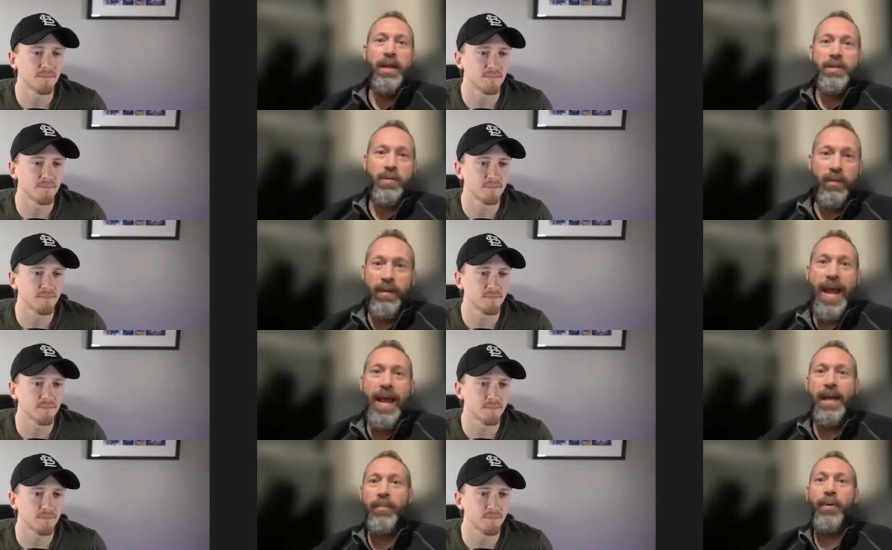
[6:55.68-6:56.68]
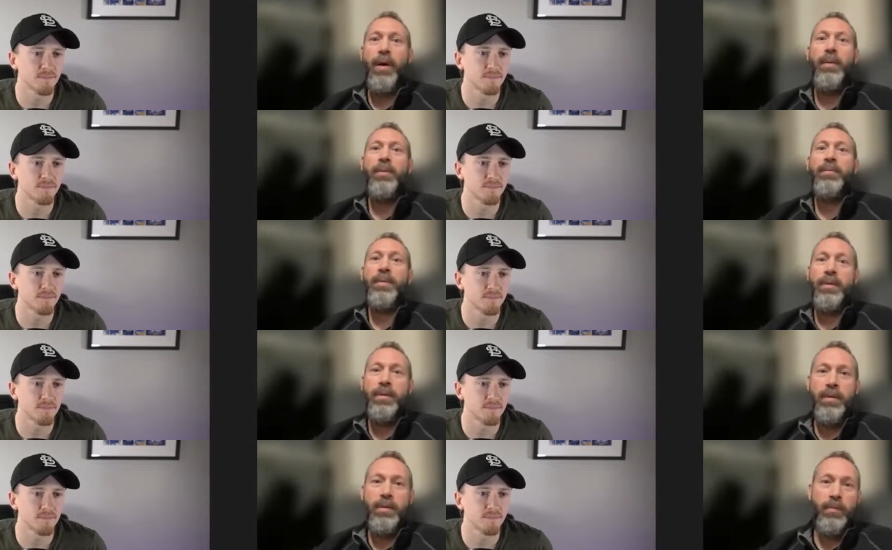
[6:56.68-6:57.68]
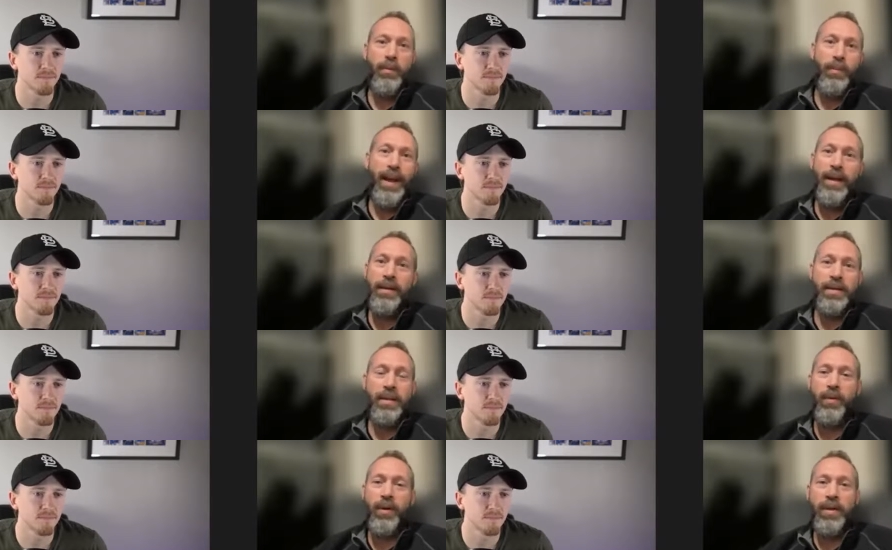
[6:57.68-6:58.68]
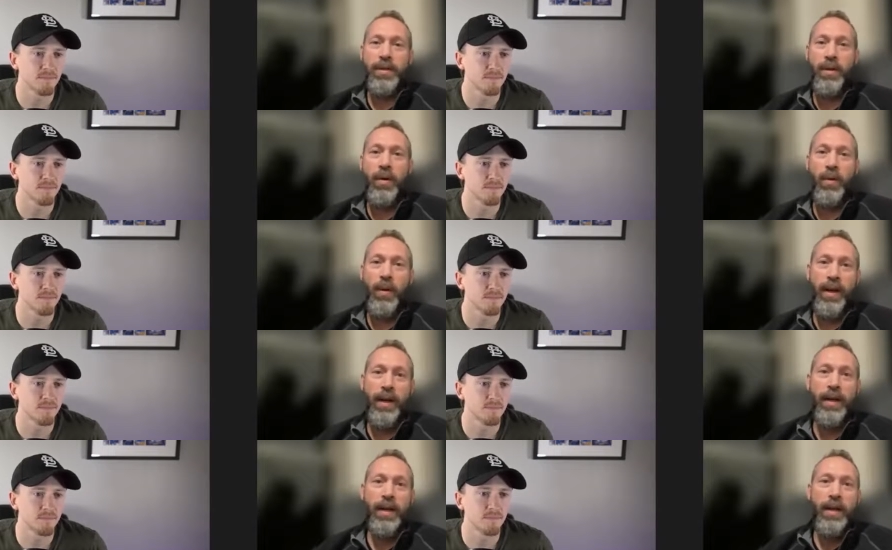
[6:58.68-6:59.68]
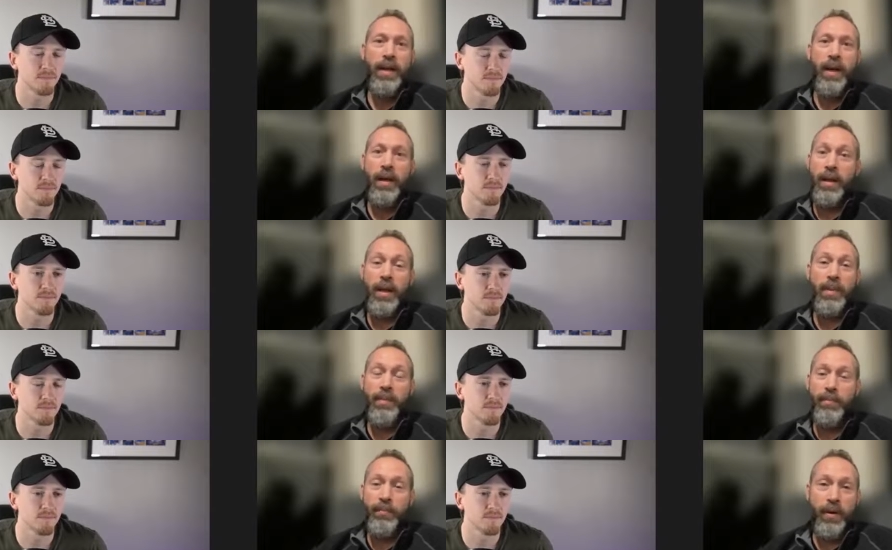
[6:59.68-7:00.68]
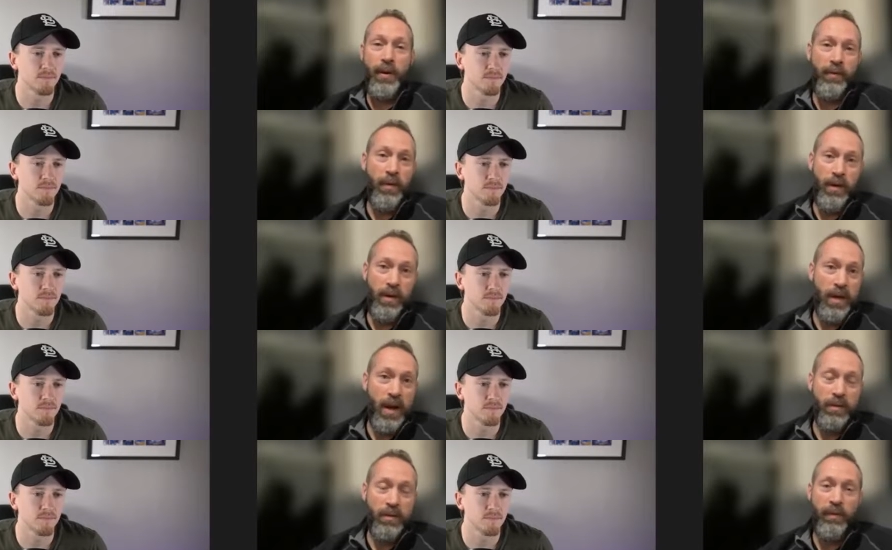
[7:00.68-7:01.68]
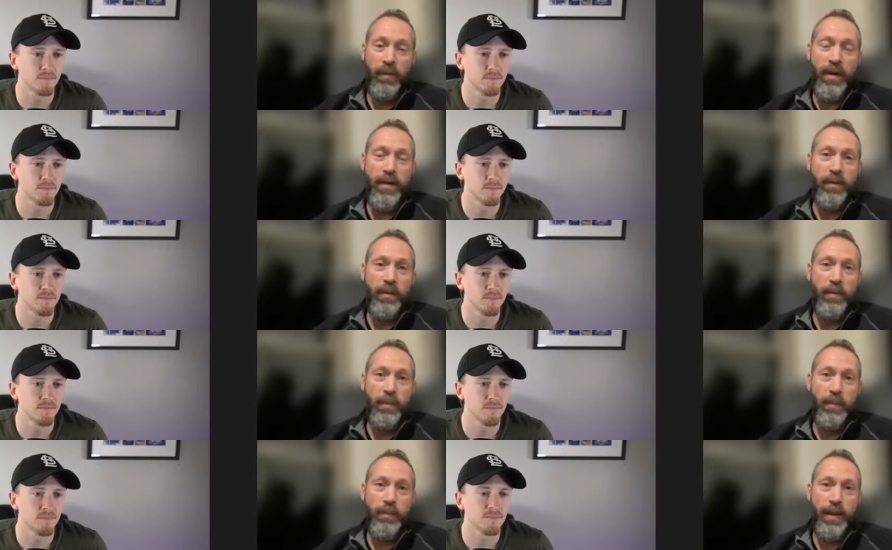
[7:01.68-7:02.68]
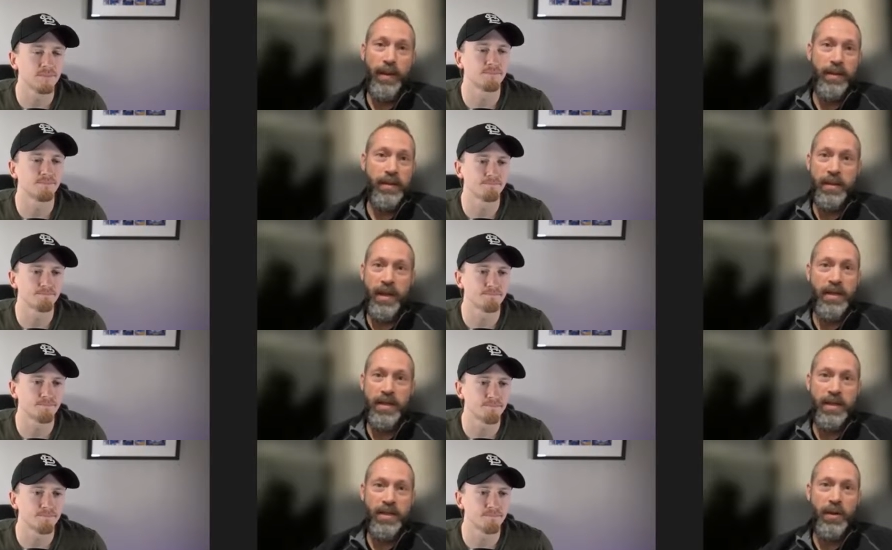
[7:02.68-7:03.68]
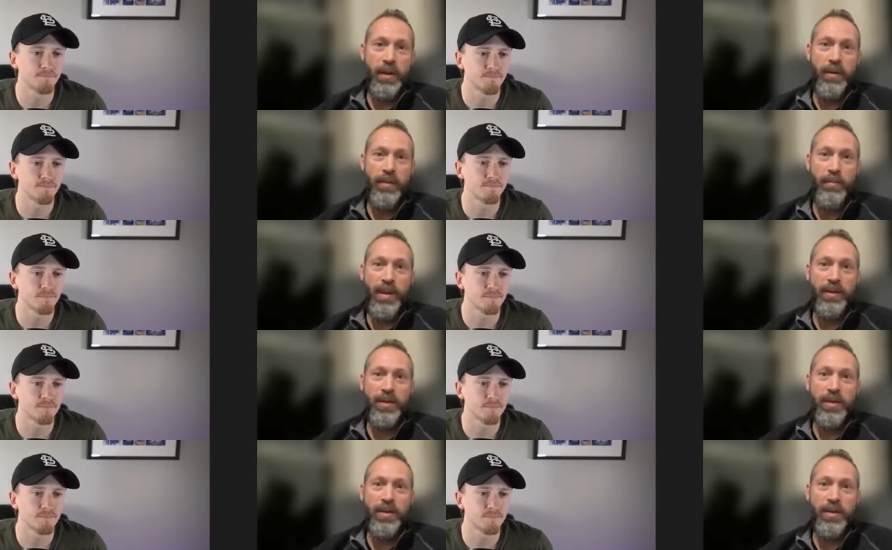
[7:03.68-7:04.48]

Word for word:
Speaker 1: sort of nagging problem and the, the pain somewhere doesn't go away, uh, a lot of people put off going to the doctor forever, but that doesn't necessarily make the